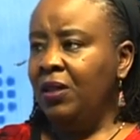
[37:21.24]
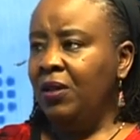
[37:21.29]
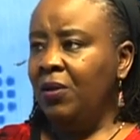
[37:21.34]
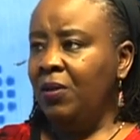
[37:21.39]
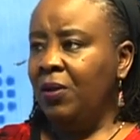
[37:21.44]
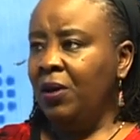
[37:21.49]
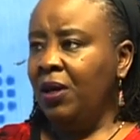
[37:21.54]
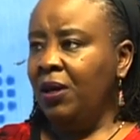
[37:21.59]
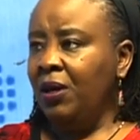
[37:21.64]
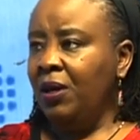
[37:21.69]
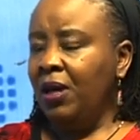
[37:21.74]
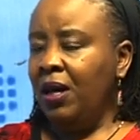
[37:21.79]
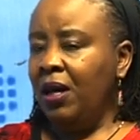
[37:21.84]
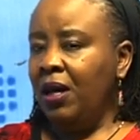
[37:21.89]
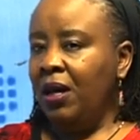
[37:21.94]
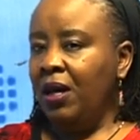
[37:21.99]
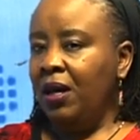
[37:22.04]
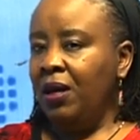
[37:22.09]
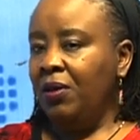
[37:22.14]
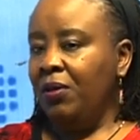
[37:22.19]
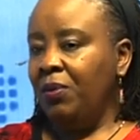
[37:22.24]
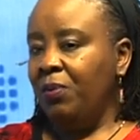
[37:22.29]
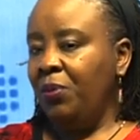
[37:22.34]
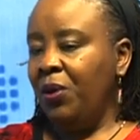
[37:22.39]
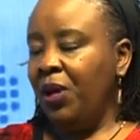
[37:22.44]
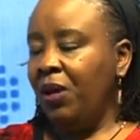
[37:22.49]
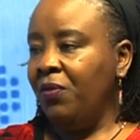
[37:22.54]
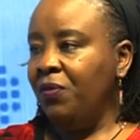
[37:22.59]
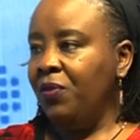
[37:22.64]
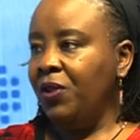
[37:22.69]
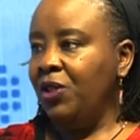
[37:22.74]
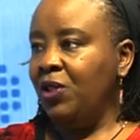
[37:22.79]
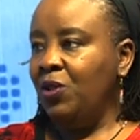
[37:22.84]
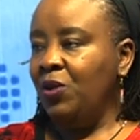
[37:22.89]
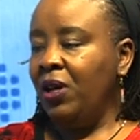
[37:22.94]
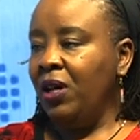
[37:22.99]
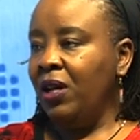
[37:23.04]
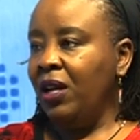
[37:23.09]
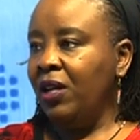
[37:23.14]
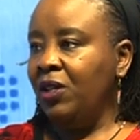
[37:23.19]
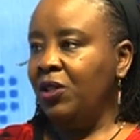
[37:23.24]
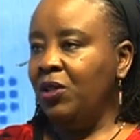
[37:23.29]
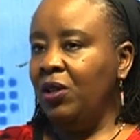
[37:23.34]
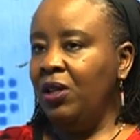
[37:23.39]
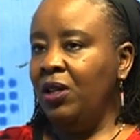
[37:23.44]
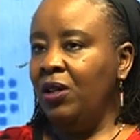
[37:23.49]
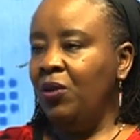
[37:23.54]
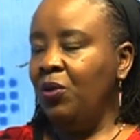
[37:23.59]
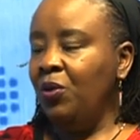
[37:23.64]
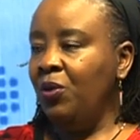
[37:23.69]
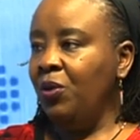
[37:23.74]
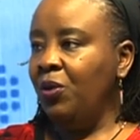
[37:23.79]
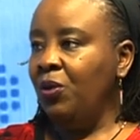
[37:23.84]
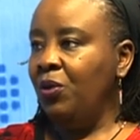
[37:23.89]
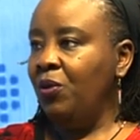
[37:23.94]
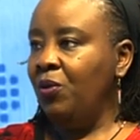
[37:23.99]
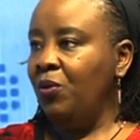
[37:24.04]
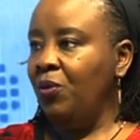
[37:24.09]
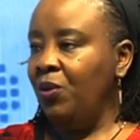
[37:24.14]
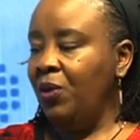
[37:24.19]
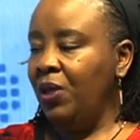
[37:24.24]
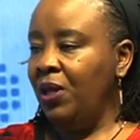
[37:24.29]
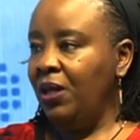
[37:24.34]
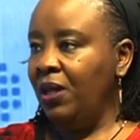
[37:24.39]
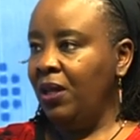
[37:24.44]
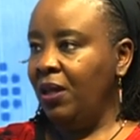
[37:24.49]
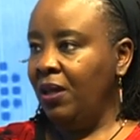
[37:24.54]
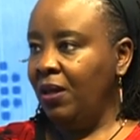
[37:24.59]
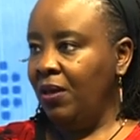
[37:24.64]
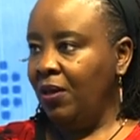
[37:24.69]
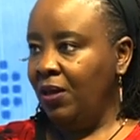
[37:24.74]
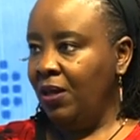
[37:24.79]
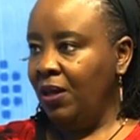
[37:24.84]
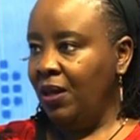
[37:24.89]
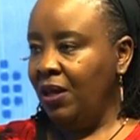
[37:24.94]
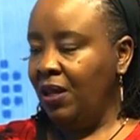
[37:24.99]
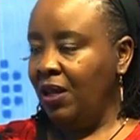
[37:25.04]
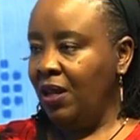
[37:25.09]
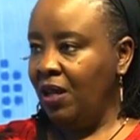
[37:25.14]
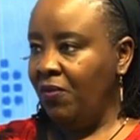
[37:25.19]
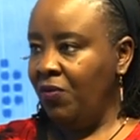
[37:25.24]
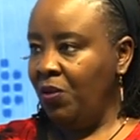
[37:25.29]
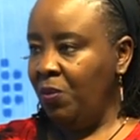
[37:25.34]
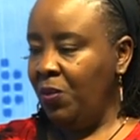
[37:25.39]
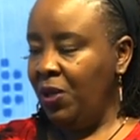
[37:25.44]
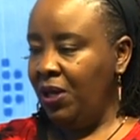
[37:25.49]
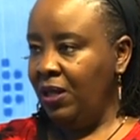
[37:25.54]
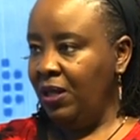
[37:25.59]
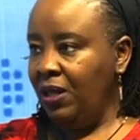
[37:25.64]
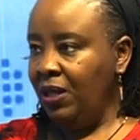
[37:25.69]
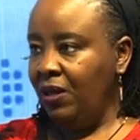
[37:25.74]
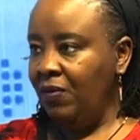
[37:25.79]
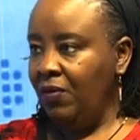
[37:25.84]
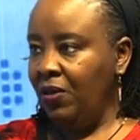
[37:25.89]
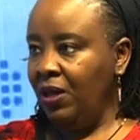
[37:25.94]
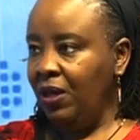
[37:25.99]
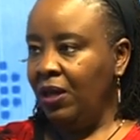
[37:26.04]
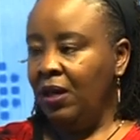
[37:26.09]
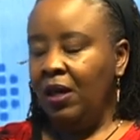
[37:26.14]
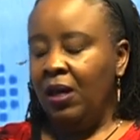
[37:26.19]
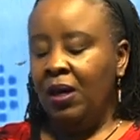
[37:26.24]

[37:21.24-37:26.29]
uh, uh, breakfast, you can actually go through the day and then have your meal in the evening.